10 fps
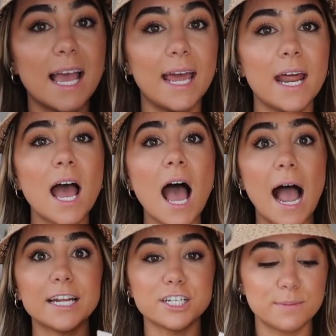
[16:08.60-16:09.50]
and
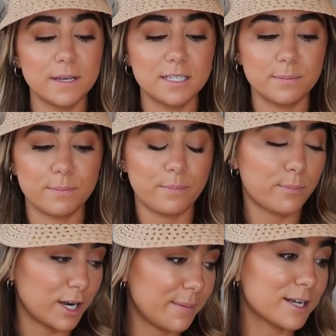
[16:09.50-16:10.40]
I just
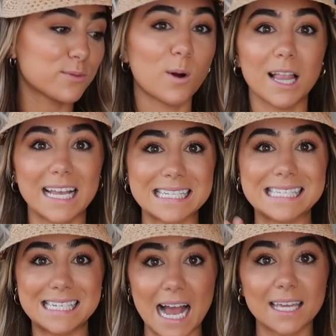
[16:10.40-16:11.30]
pretty much want to like
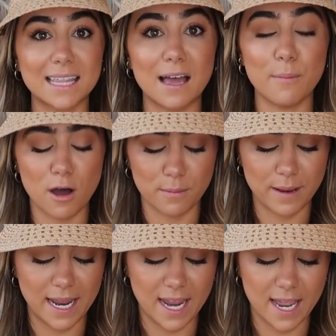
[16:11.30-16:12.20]
stack them on
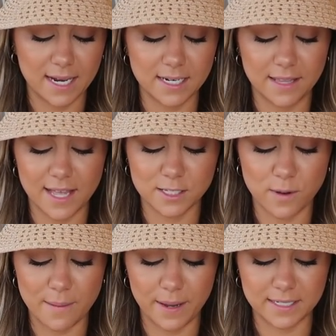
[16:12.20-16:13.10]
my hand, and that's
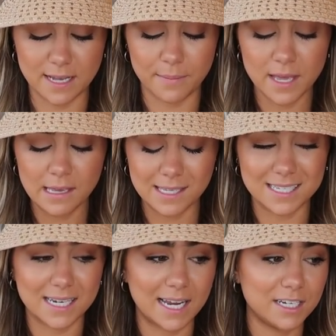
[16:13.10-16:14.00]
why I picked up
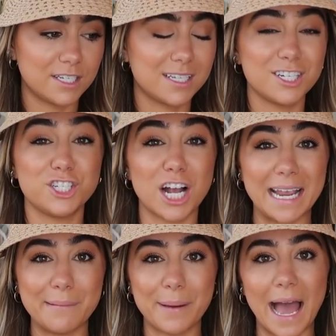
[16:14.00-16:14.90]
this nice
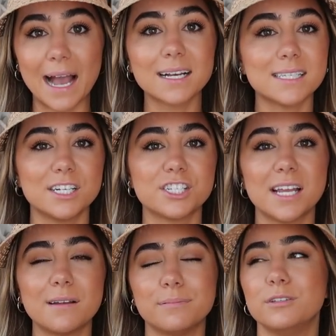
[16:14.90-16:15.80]
giant pack, because I just
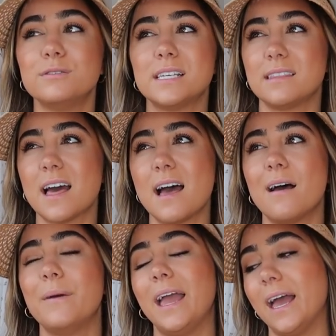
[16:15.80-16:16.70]
end up losing them
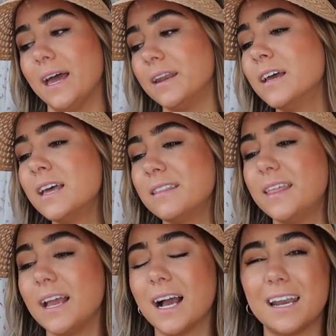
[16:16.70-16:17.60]
and
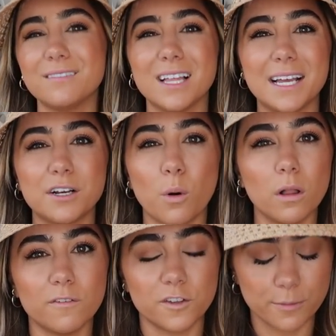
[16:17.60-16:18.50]
they kind of like go
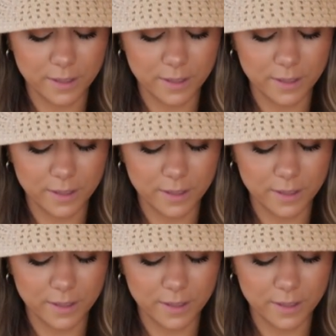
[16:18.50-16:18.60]
all over the